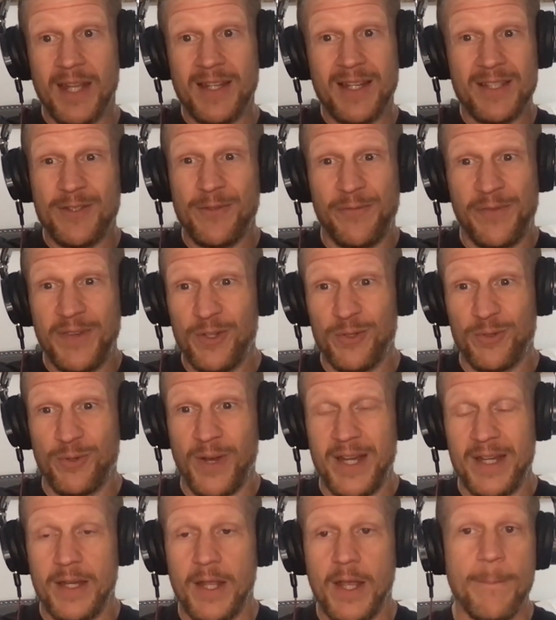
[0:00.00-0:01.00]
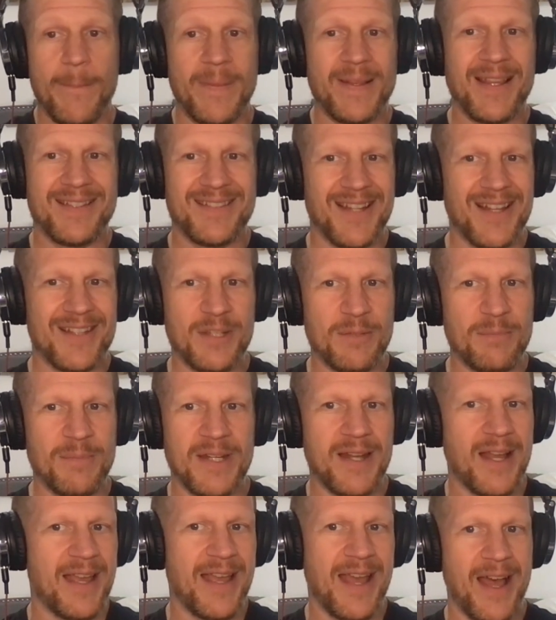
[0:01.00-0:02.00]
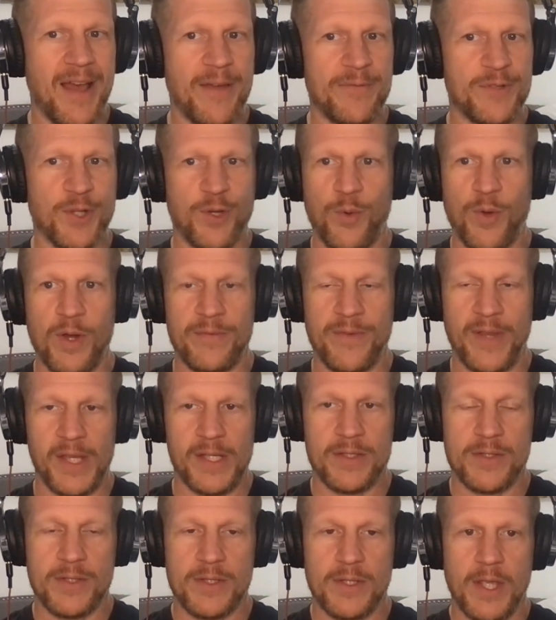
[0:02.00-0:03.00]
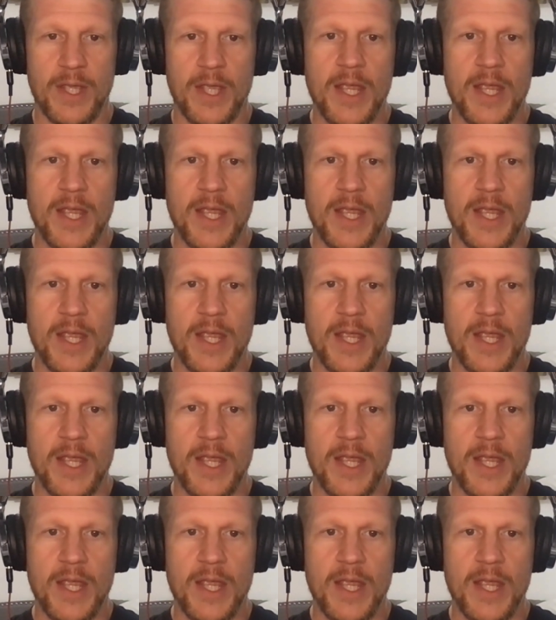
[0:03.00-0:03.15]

It doesn't feel great, but that doesn't mean I have DeQuervain's.